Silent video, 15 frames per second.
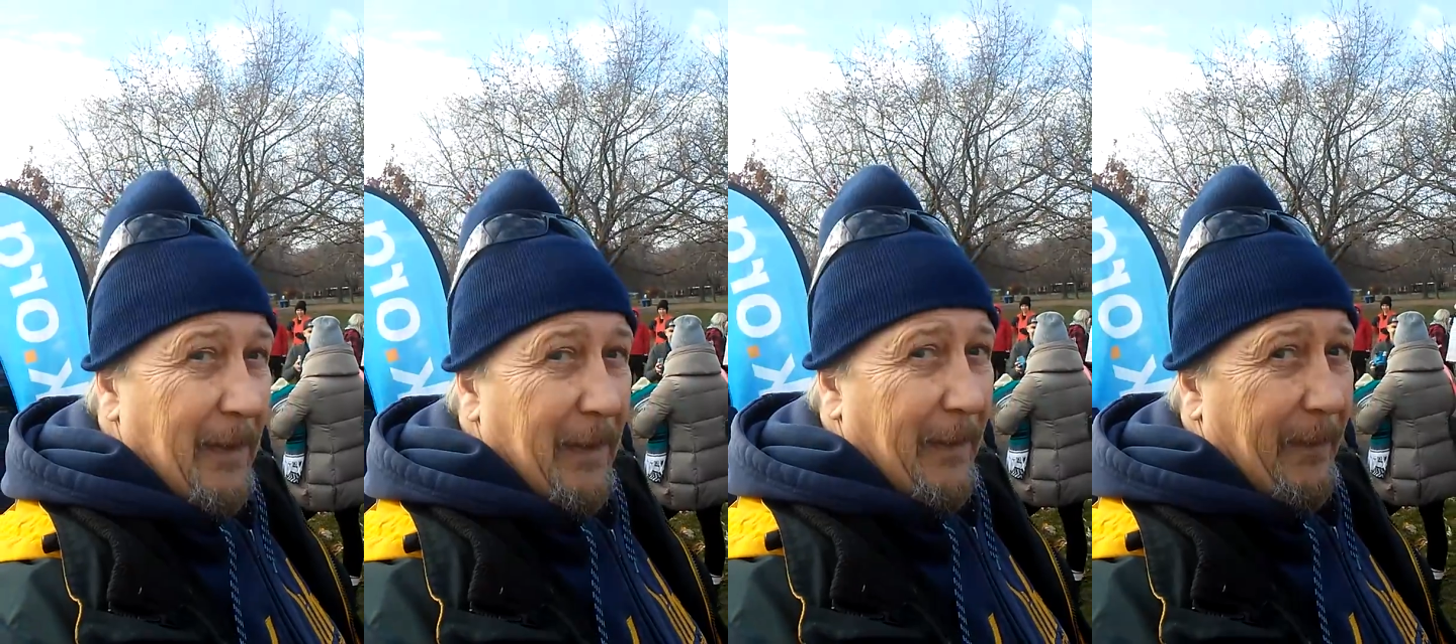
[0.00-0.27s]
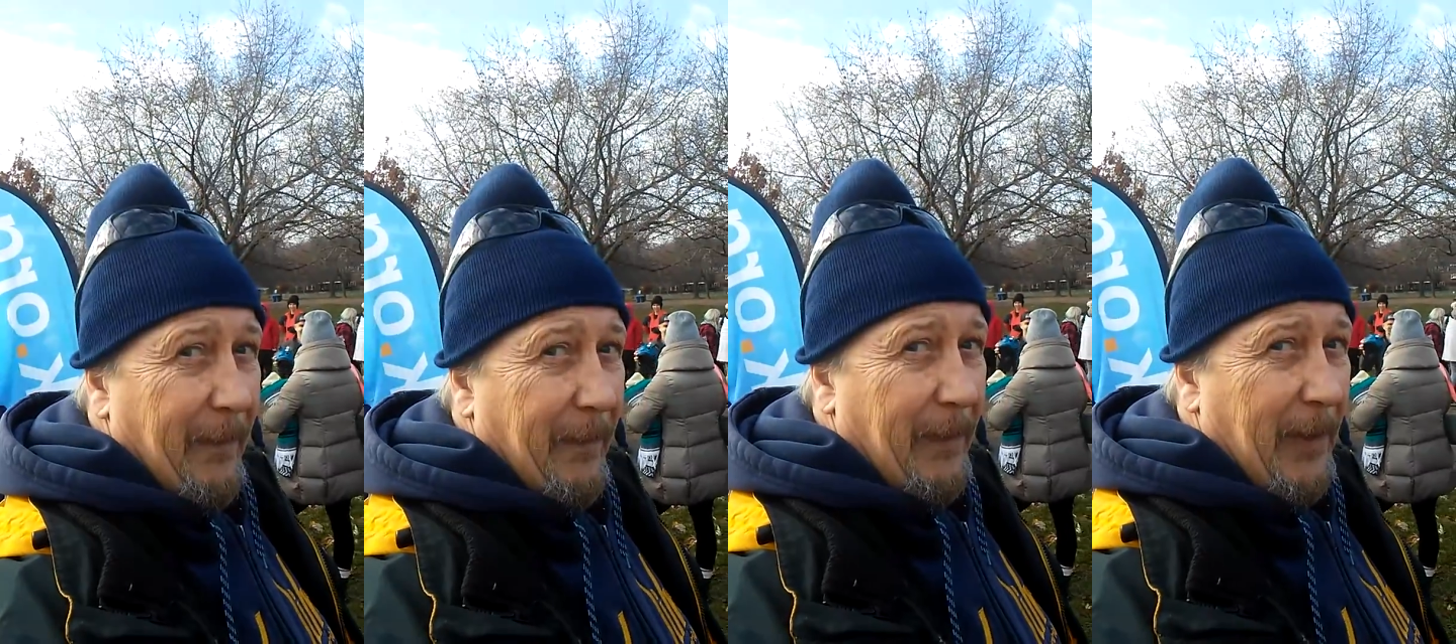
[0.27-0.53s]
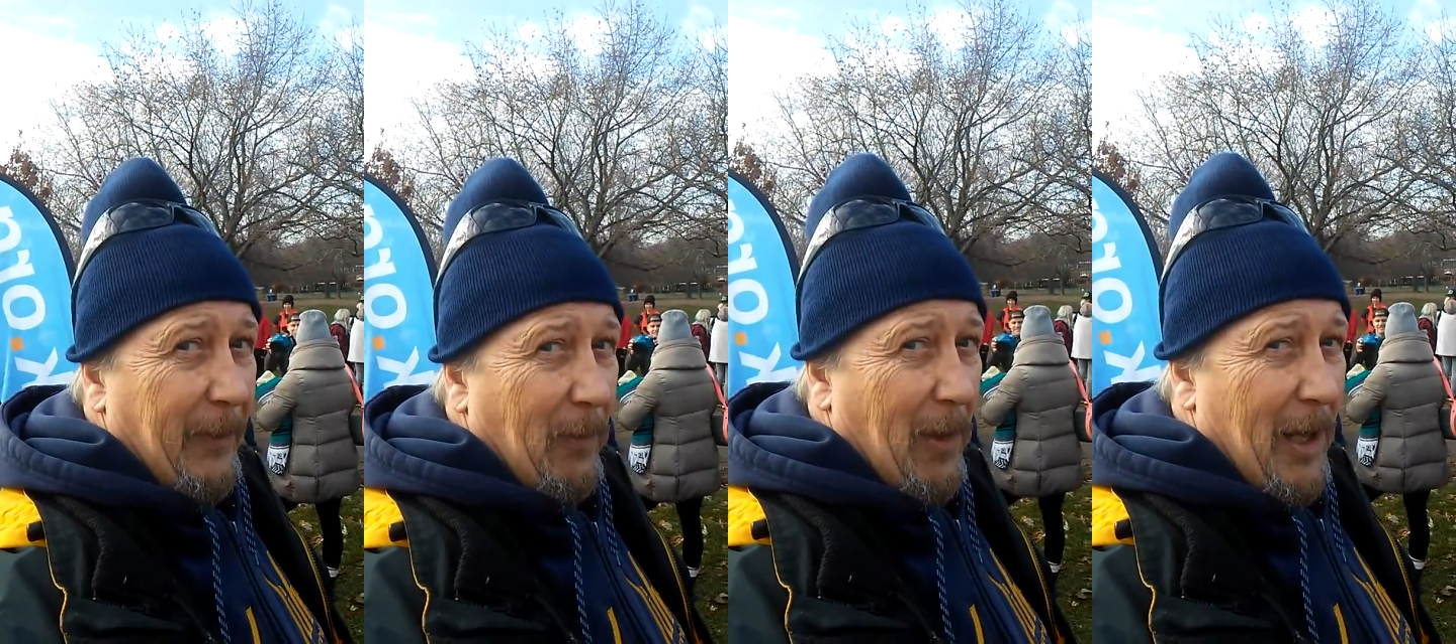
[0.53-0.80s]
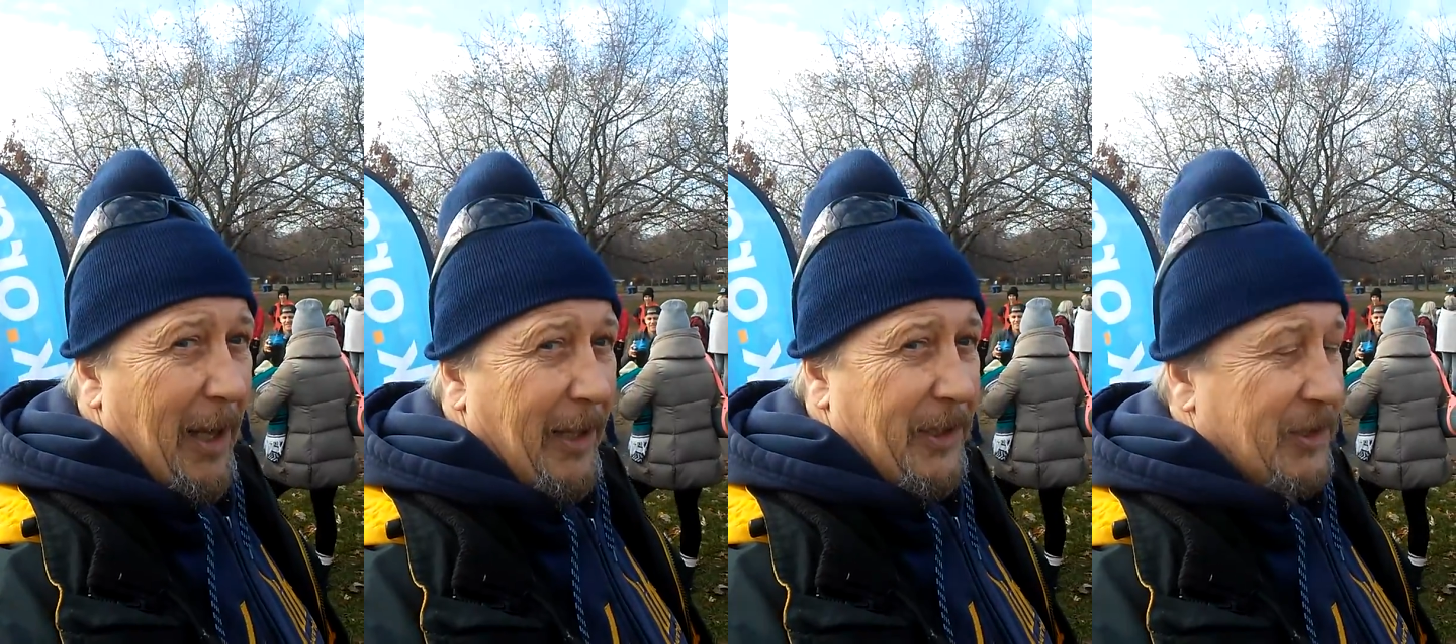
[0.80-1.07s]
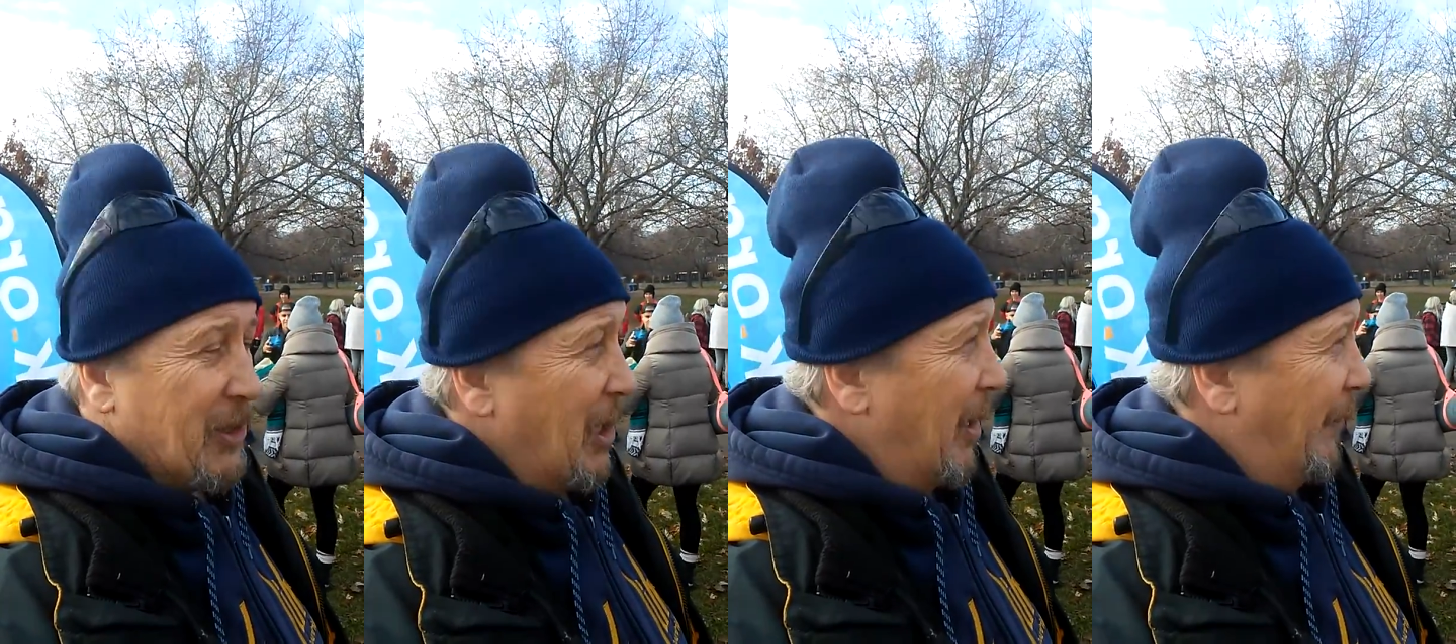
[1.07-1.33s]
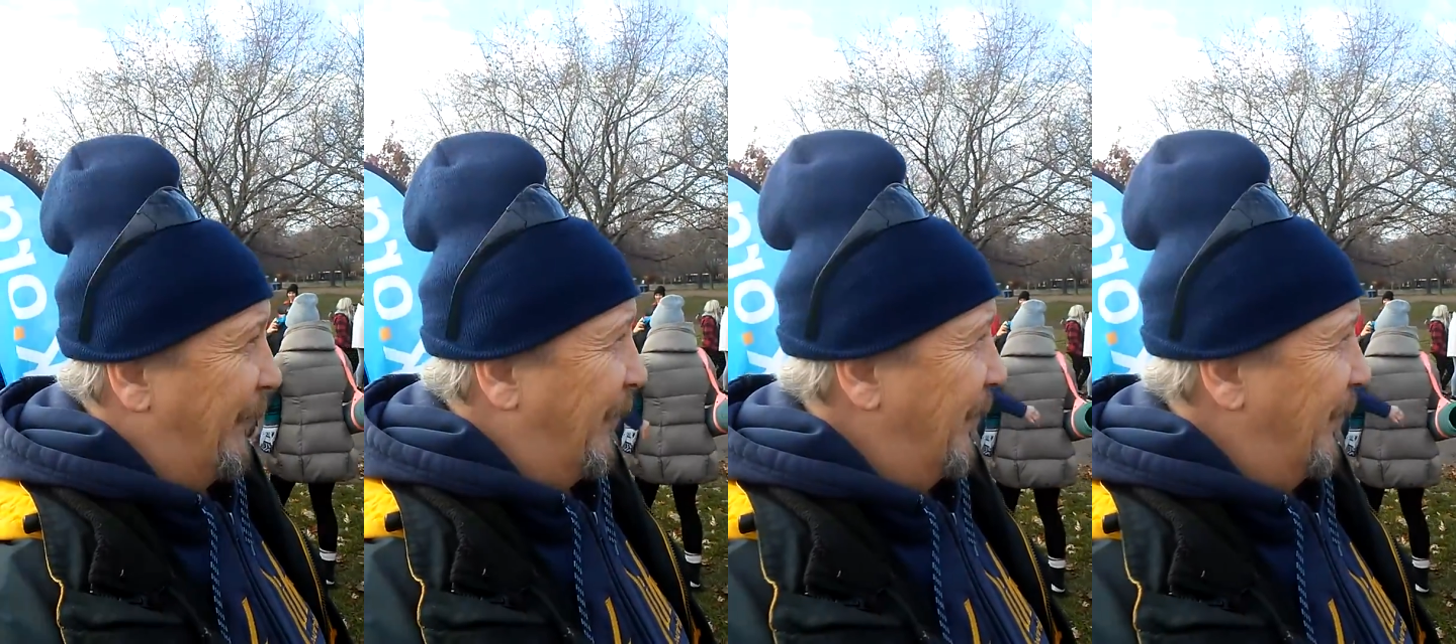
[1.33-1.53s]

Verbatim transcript: Why Wyatt, is tough.